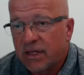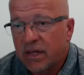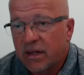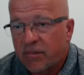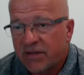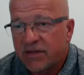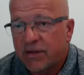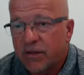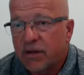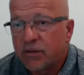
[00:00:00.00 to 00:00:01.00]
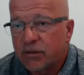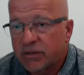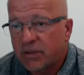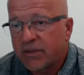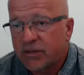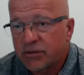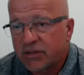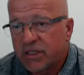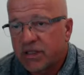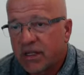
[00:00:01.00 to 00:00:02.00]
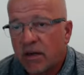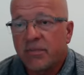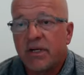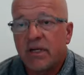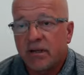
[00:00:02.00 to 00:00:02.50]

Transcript: uh, based on their ownership interest in the company